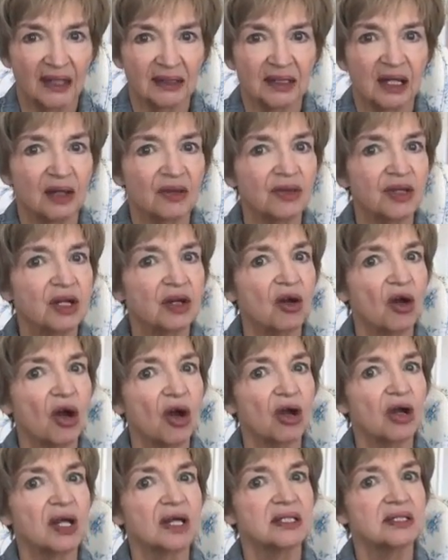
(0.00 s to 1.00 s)
Now, there
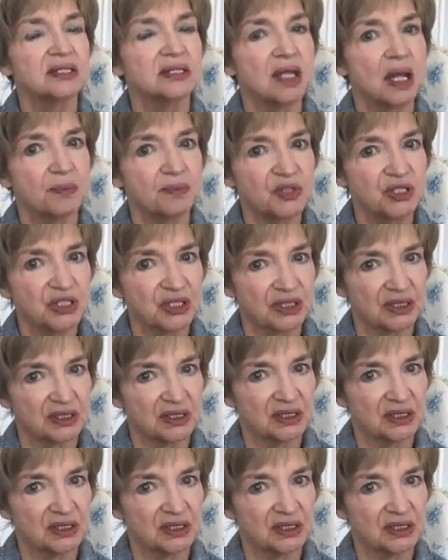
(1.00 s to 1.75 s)
are exceptions.